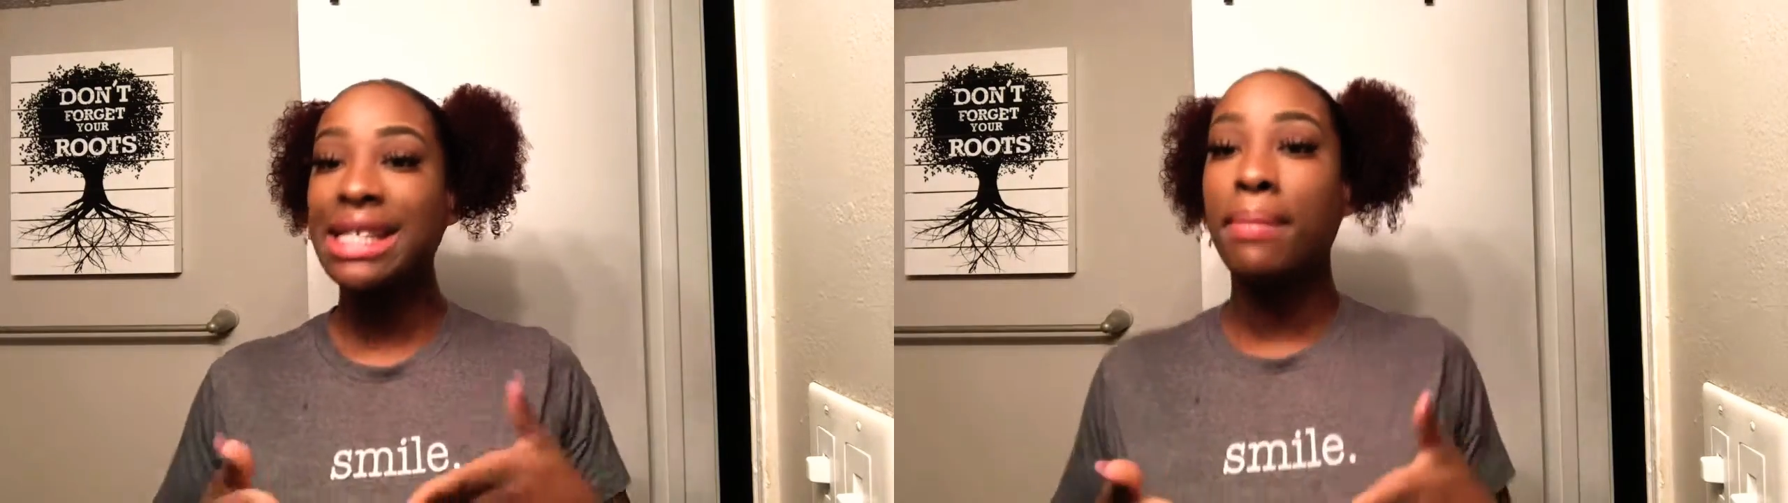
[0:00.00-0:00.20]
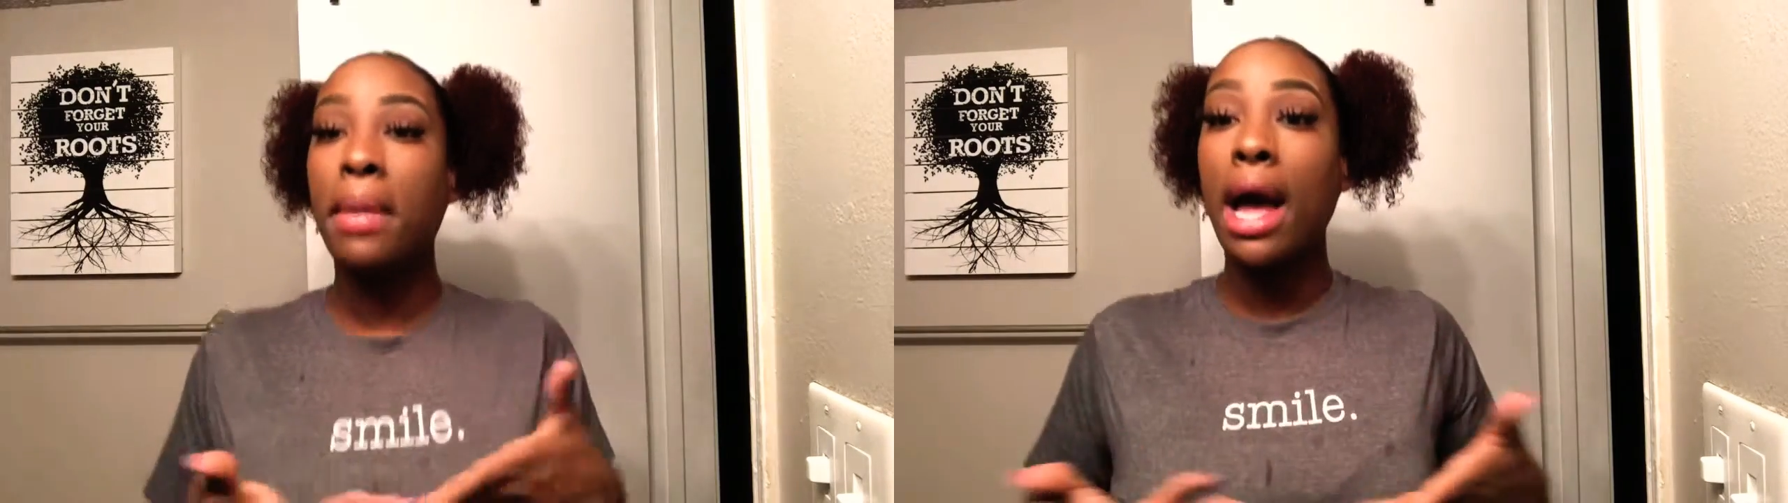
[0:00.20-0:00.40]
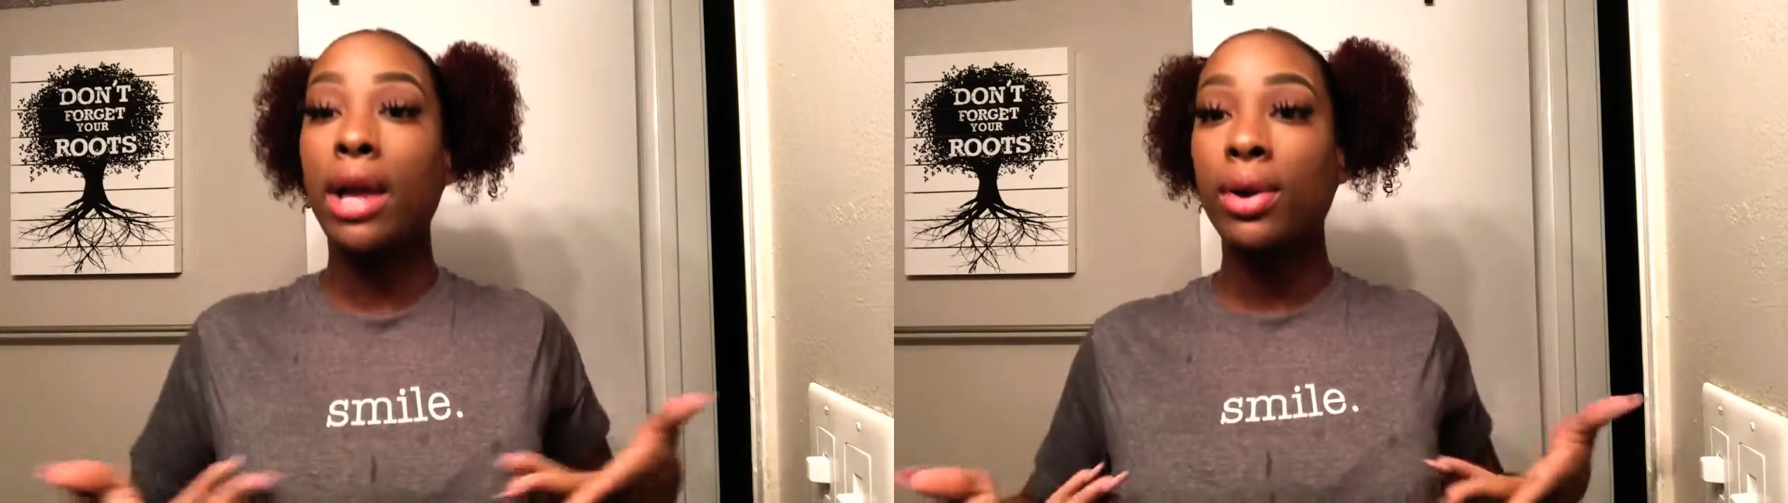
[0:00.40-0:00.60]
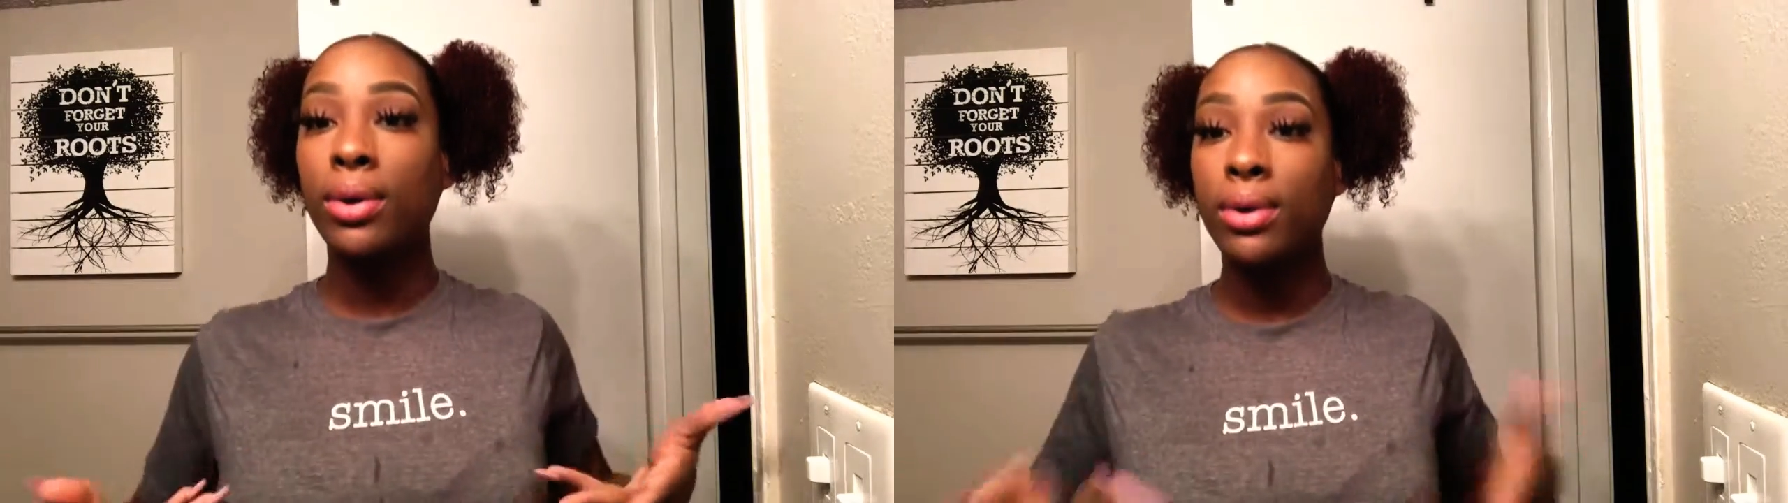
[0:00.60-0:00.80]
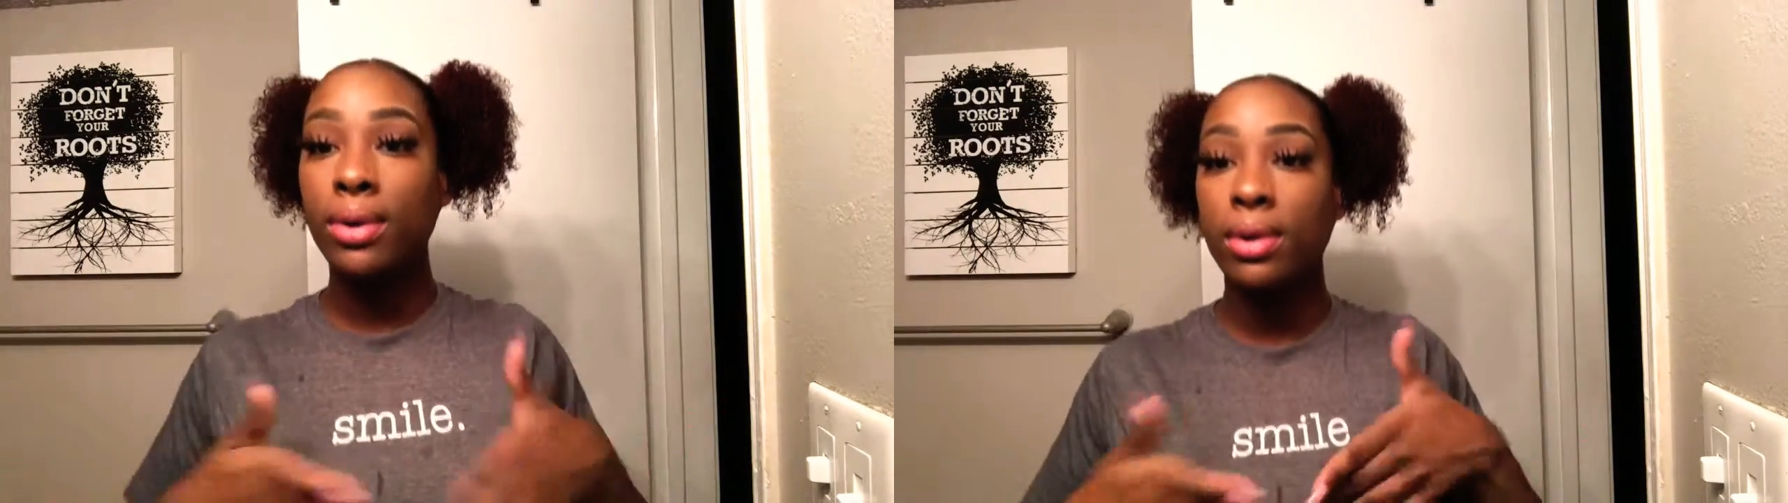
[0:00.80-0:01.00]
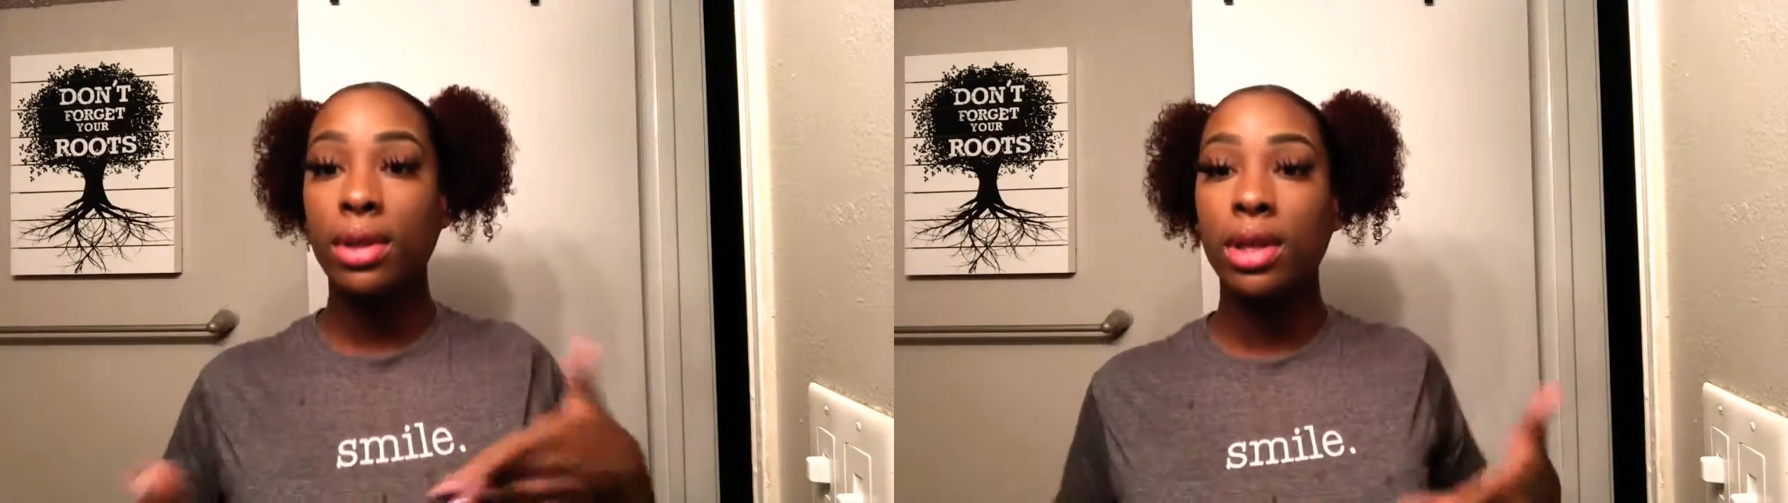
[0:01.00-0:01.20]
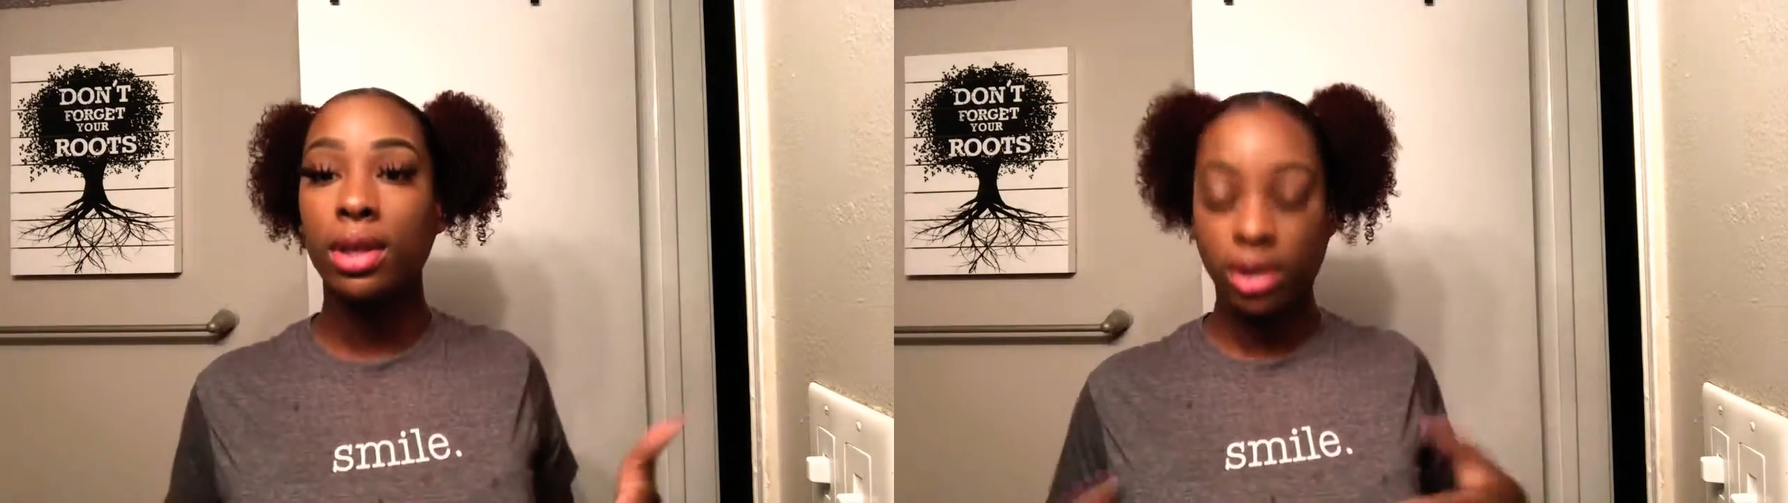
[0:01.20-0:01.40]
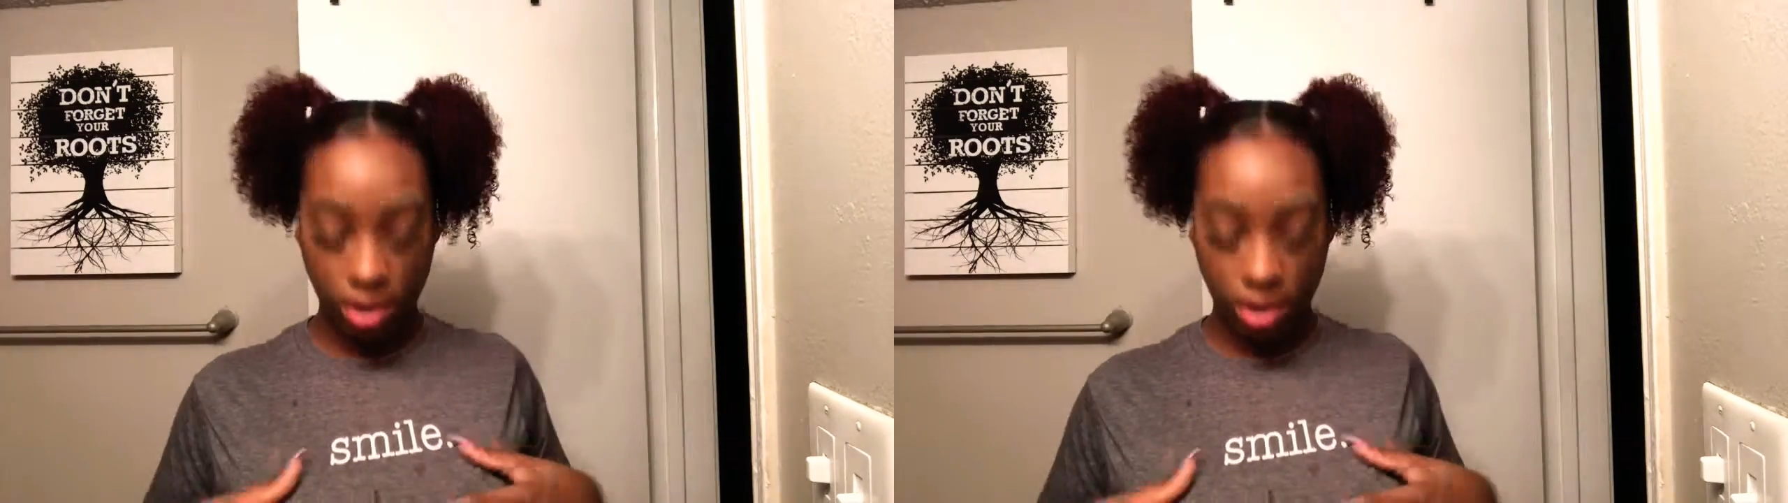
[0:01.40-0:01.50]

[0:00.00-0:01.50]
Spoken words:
smile.